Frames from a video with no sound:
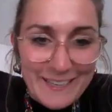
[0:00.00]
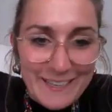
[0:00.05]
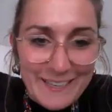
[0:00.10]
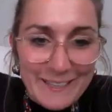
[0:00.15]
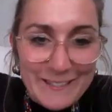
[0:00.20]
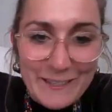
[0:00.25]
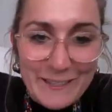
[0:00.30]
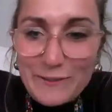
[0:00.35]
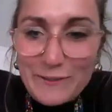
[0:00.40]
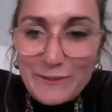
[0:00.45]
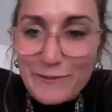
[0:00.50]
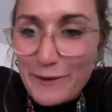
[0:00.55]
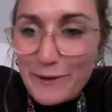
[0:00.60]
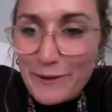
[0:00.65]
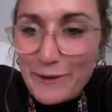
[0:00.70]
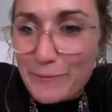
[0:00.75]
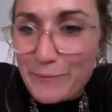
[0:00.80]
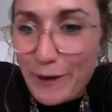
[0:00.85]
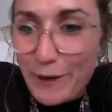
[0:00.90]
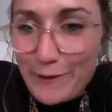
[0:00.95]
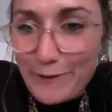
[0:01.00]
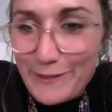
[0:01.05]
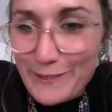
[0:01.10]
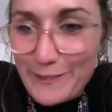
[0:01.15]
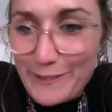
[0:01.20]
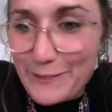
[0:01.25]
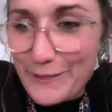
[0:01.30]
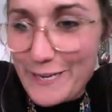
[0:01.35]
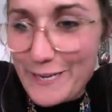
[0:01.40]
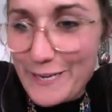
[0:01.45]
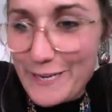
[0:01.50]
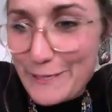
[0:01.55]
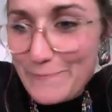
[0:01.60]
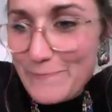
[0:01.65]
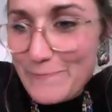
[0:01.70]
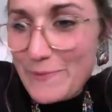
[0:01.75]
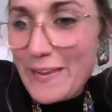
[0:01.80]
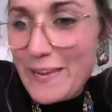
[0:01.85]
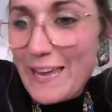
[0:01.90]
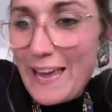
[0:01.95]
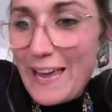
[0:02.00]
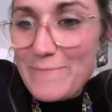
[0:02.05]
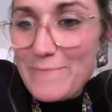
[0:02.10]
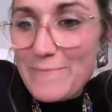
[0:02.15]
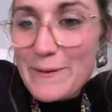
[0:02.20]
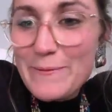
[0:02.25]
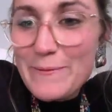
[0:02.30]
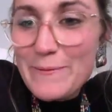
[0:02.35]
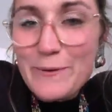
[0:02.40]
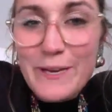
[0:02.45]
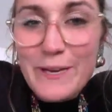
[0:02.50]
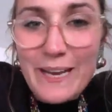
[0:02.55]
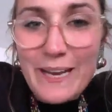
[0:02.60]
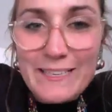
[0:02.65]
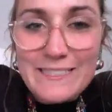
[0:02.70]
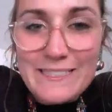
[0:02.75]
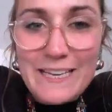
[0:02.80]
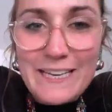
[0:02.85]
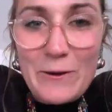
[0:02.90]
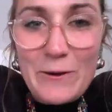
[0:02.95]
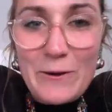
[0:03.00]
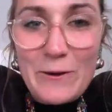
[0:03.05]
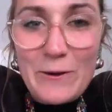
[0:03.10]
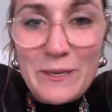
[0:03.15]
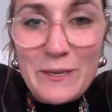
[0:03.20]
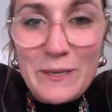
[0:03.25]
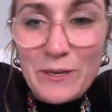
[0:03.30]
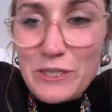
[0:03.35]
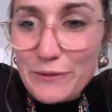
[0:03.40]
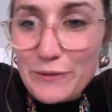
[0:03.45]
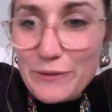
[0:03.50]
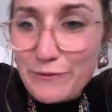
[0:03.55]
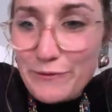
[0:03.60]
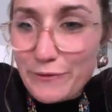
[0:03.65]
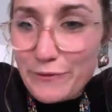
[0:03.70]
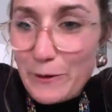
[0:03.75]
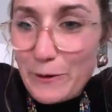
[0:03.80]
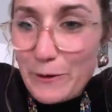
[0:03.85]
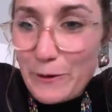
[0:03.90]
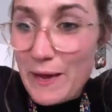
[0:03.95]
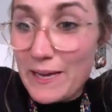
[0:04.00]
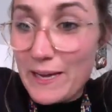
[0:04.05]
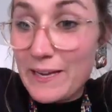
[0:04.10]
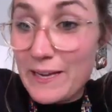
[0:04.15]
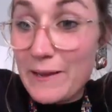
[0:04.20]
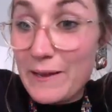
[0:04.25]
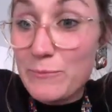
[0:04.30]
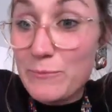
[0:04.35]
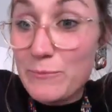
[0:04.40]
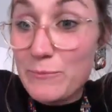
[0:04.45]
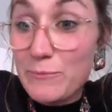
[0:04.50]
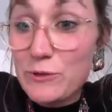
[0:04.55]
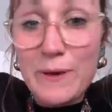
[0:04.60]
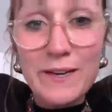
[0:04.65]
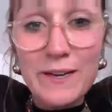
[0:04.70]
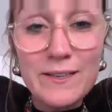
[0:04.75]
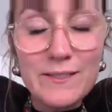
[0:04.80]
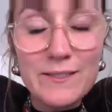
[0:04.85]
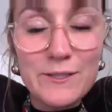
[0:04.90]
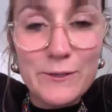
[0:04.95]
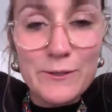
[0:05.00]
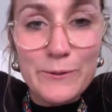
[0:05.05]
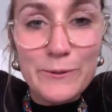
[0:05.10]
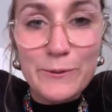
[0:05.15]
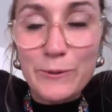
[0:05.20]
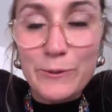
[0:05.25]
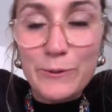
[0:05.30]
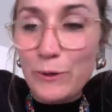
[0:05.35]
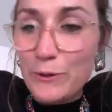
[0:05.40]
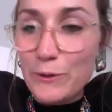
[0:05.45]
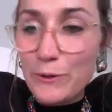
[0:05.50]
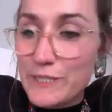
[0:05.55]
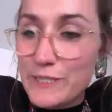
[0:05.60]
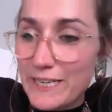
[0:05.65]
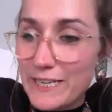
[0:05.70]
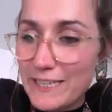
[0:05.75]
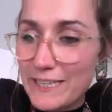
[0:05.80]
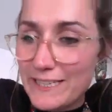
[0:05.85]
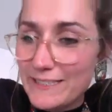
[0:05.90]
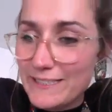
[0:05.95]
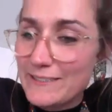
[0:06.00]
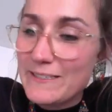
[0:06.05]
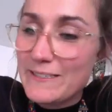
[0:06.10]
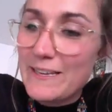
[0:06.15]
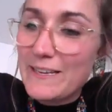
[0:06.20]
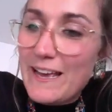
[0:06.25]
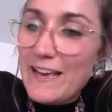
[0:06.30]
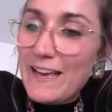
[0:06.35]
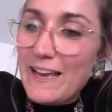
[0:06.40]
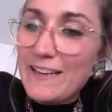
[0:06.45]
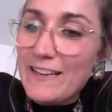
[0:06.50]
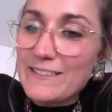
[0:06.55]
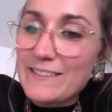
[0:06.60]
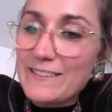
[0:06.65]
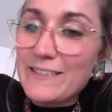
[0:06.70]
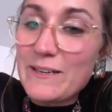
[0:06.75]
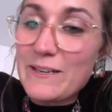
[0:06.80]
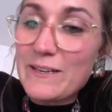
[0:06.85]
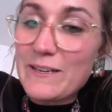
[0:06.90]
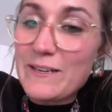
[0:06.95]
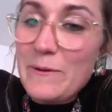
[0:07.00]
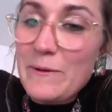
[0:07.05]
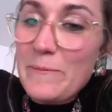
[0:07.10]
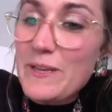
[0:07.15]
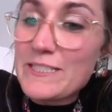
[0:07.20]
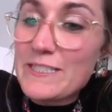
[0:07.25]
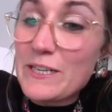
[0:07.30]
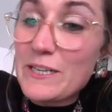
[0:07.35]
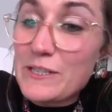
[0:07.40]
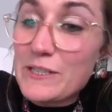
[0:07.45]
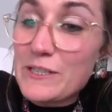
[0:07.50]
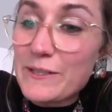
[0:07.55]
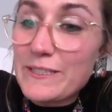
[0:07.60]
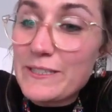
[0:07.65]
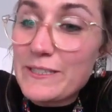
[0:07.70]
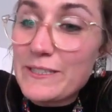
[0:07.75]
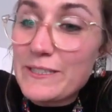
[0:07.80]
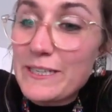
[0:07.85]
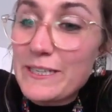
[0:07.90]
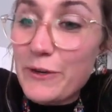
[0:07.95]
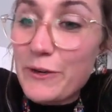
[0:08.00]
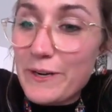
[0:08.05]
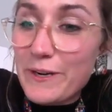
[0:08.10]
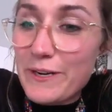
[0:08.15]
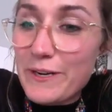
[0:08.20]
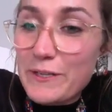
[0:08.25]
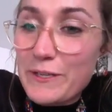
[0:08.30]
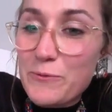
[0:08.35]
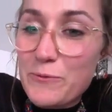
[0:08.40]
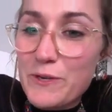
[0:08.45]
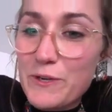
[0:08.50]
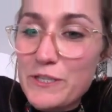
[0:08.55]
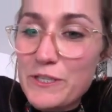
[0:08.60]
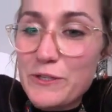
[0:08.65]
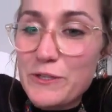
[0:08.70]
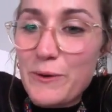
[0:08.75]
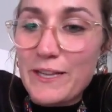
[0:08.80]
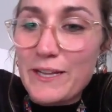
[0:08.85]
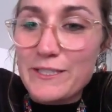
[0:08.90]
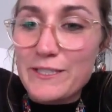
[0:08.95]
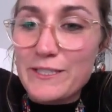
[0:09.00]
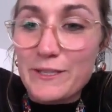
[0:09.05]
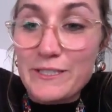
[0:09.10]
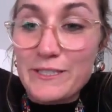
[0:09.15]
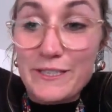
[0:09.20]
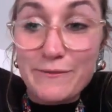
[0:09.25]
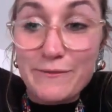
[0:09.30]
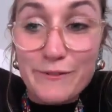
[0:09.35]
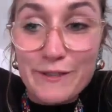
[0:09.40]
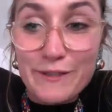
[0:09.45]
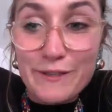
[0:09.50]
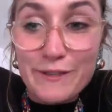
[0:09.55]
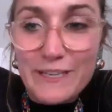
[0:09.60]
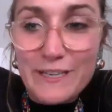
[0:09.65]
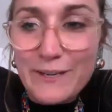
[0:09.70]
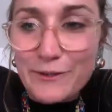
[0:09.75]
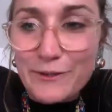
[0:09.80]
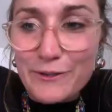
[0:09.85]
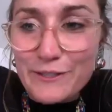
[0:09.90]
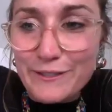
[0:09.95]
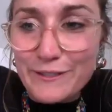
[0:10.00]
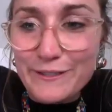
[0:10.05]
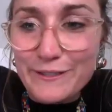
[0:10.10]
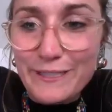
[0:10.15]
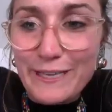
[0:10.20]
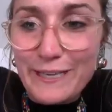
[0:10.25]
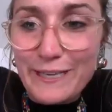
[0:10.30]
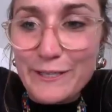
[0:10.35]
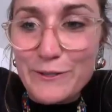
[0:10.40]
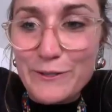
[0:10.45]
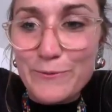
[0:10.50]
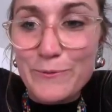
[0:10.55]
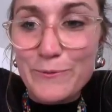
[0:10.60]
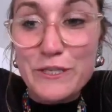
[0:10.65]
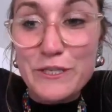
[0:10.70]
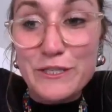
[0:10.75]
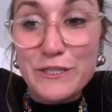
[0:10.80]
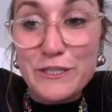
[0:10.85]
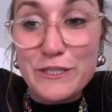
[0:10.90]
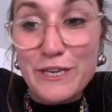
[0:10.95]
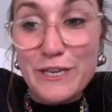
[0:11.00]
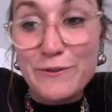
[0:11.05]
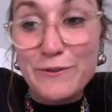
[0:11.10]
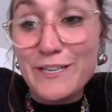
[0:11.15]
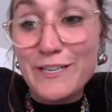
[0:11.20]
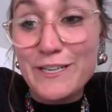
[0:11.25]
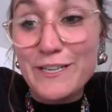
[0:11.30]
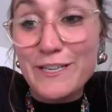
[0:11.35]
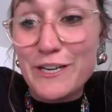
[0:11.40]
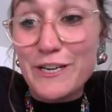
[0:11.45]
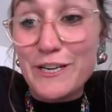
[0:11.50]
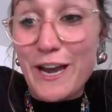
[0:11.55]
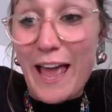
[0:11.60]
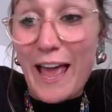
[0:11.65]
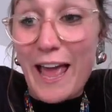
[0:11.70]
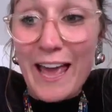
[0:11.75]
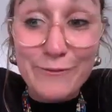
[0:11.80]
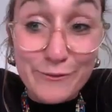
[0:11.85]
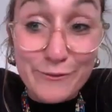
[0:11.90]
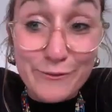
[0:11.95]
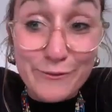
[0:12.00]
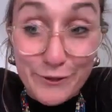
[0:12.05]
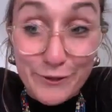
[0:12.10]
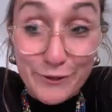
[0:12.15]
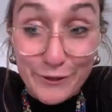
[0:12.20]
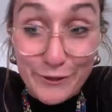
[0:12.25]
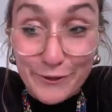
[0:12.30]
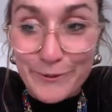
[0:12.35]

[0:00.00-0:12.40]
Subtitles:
That's very inspiring to hear. And maybe we can take up the question from Hannah Moosberger to Jose then. Is there something in your career that you wished you had done differently, or something that you wish the generation after you